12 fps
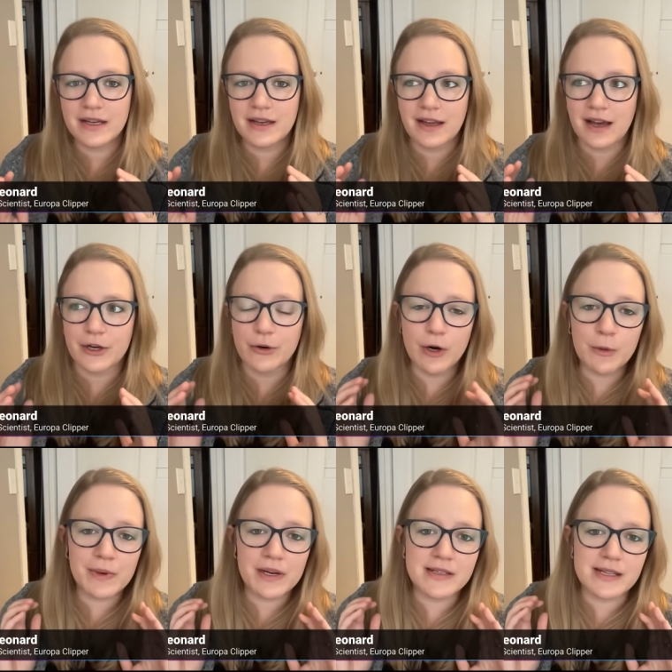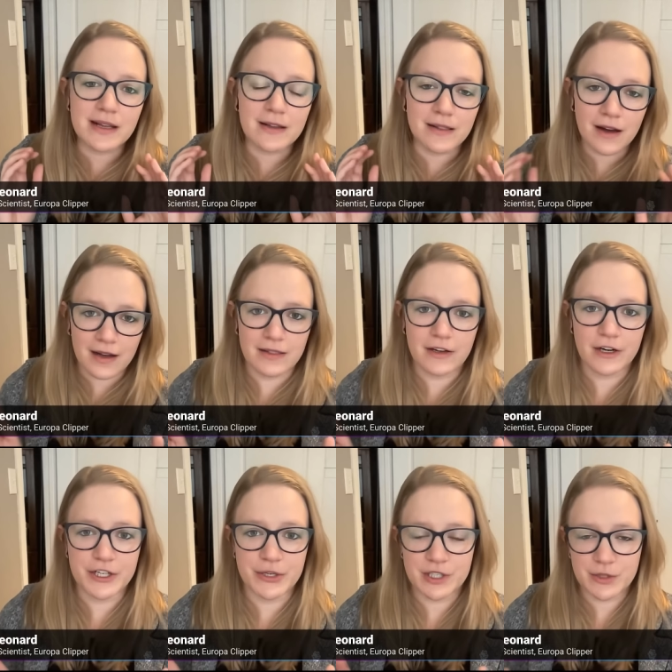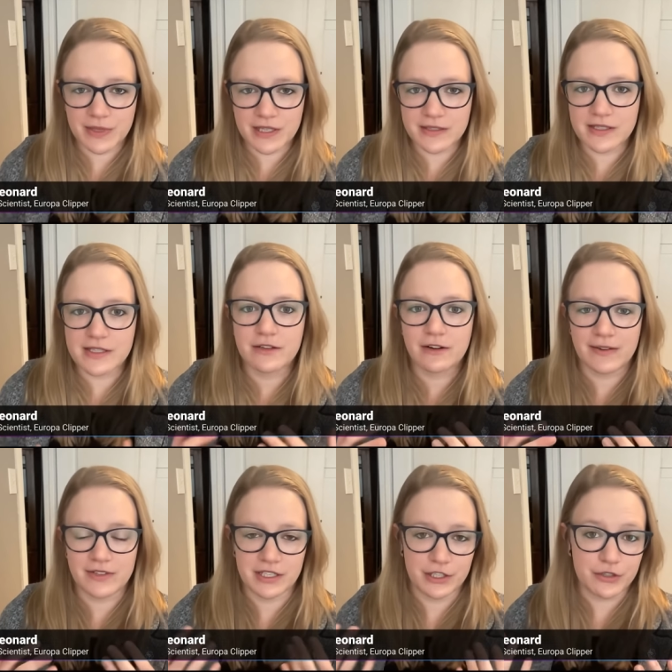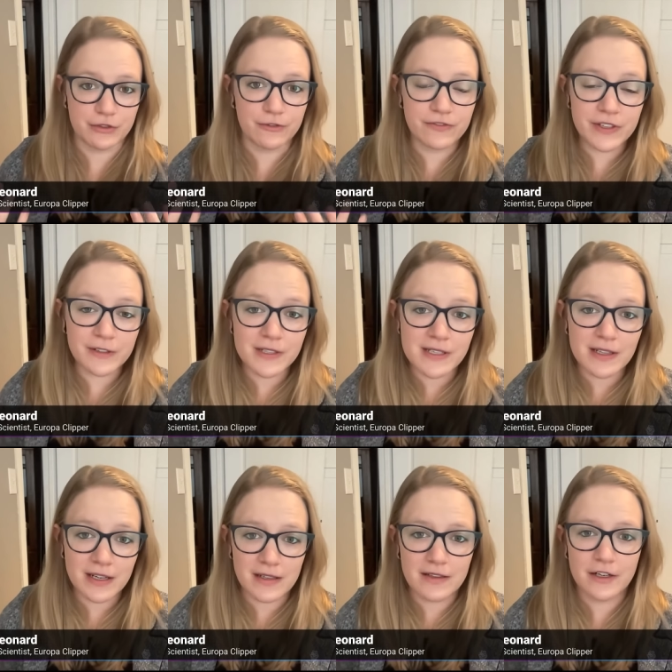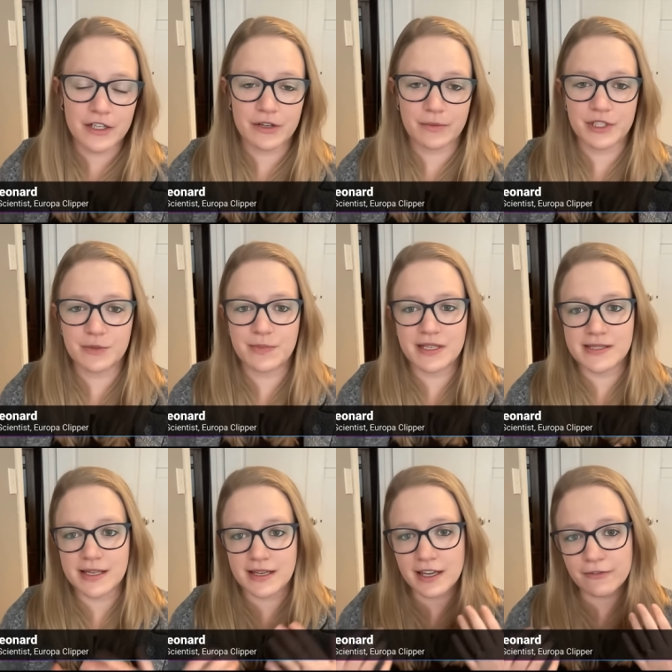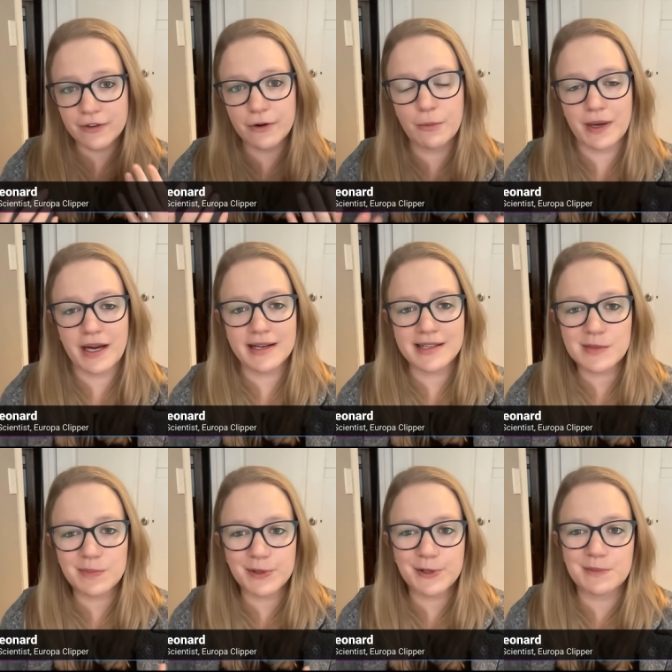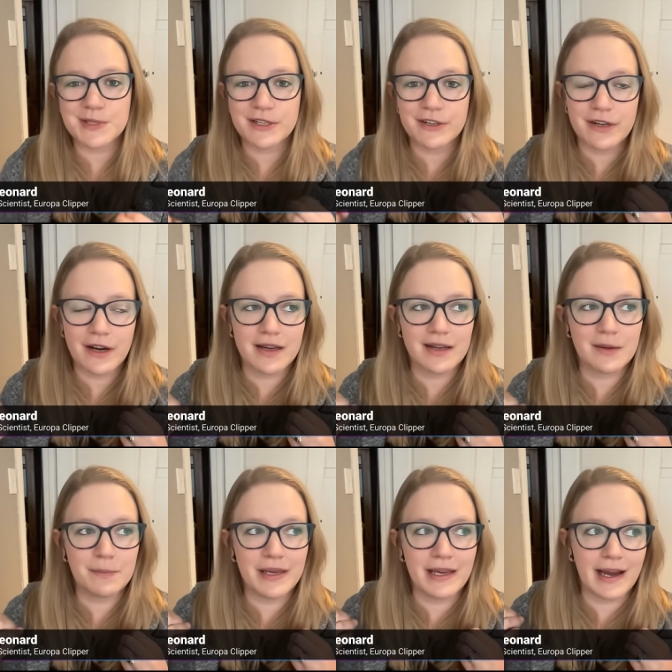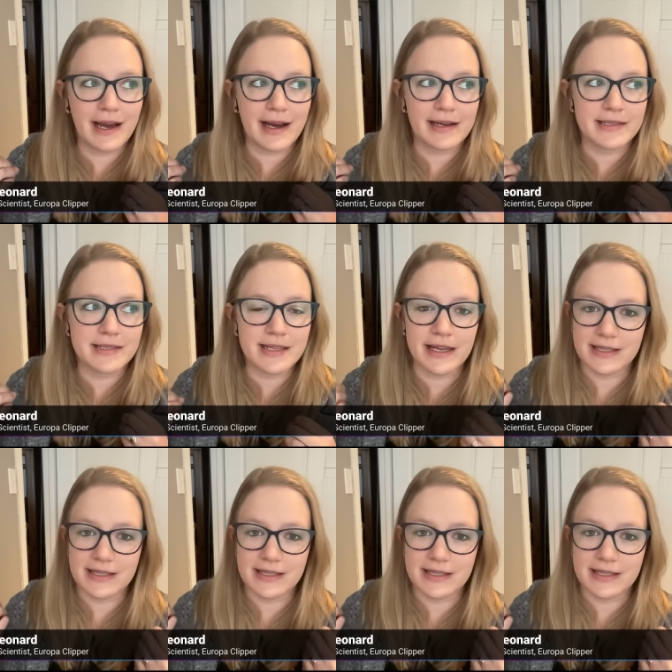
Europa is a lot larger, which means its gravitational field is a lot larger, which means that if Europa has plumes, they're not going to be as